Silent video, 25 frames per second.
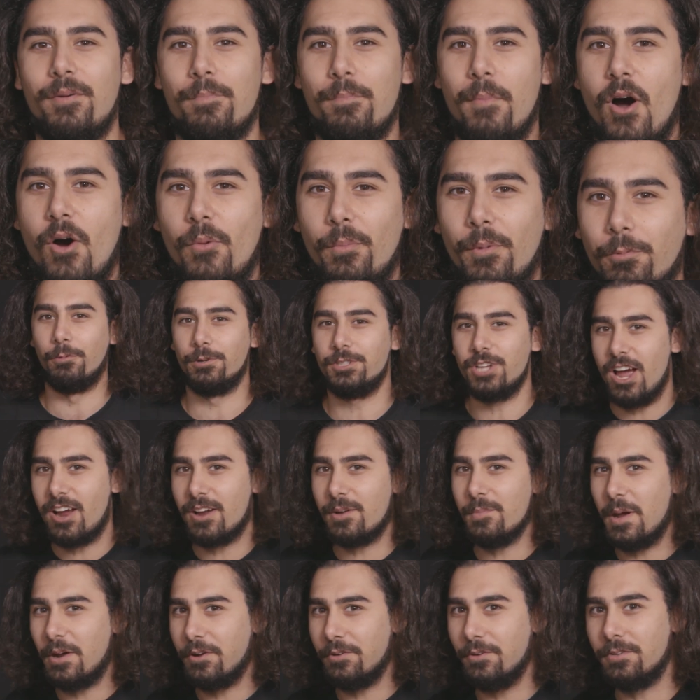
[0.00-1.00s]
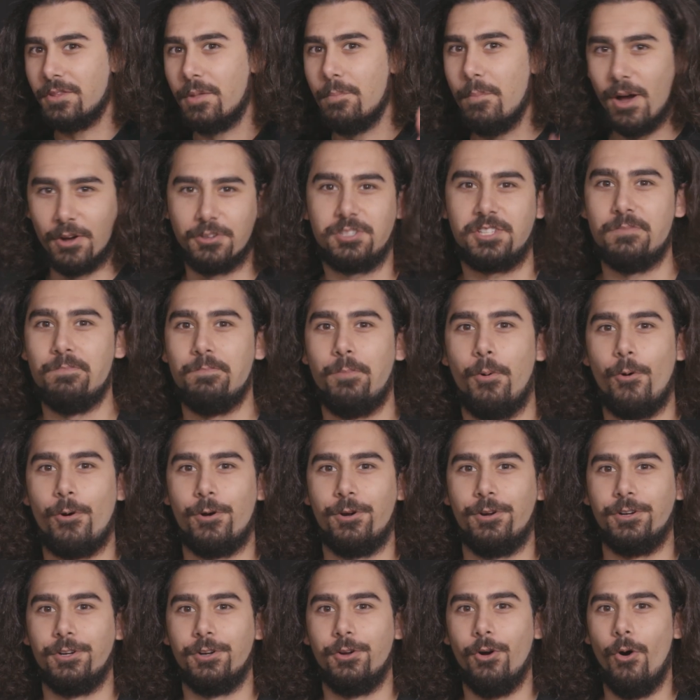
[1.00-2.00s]
a moment. We're talking about the most
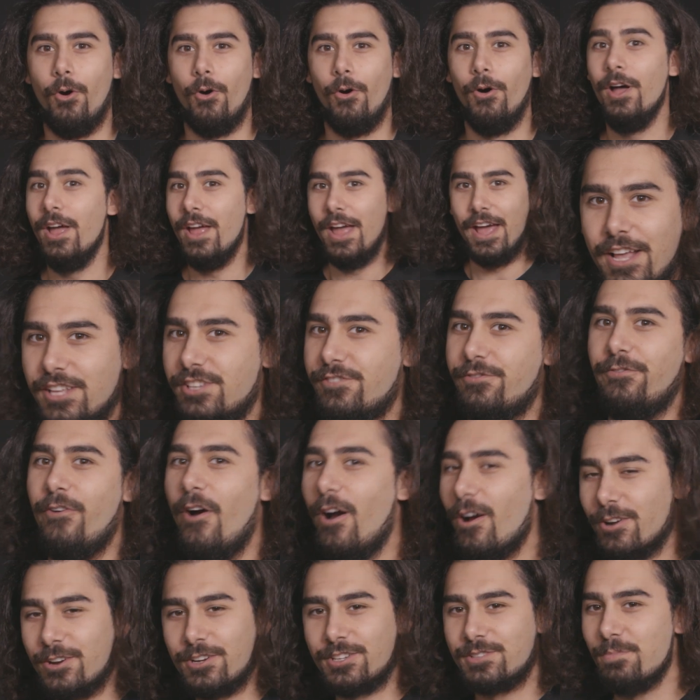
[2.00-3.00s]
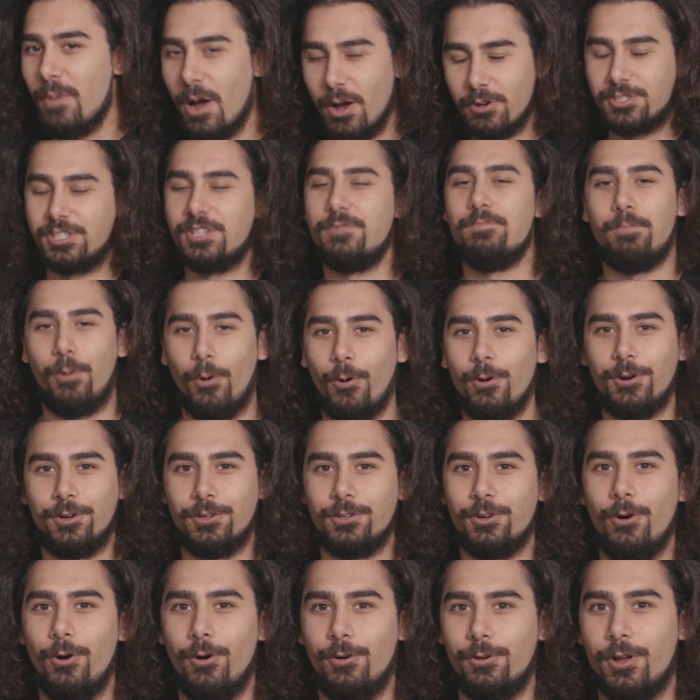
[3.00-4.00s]
important goal. As far as most
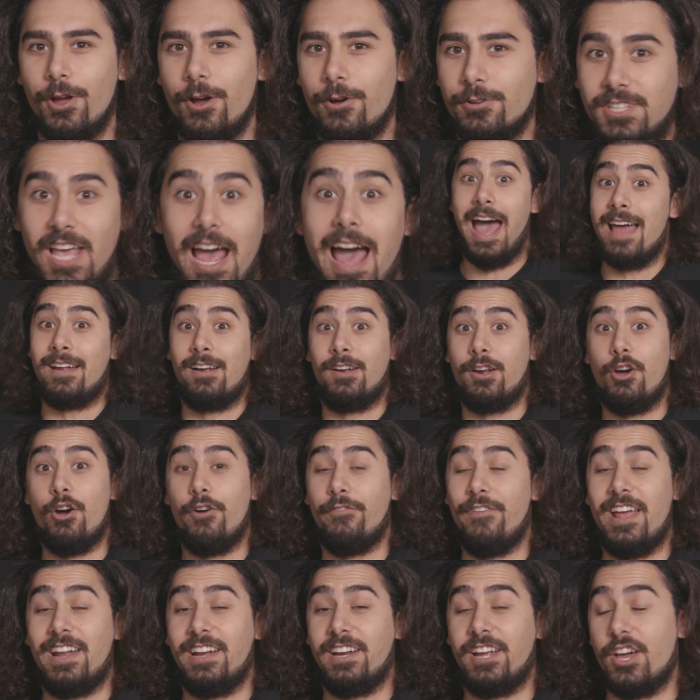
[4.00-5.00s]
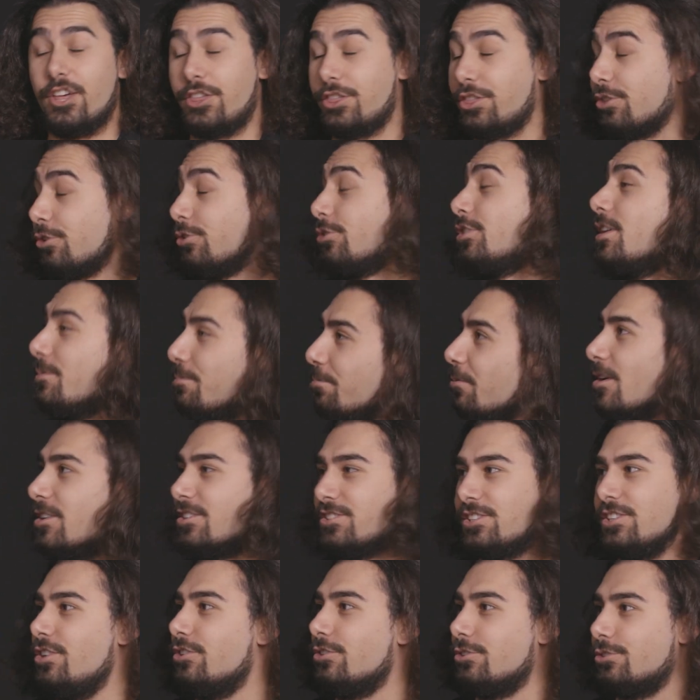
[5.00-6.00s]
important goal goes, I don't know if ending a
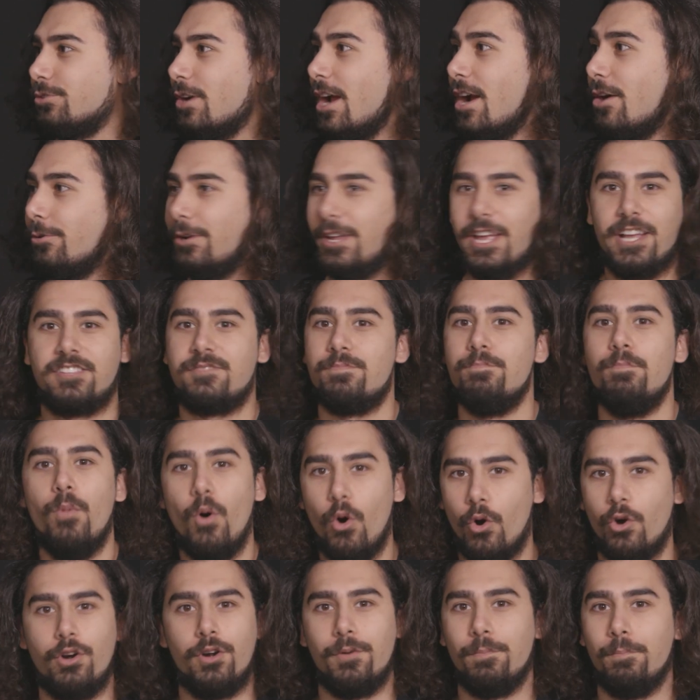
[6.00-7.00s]
30-plus year drought gets more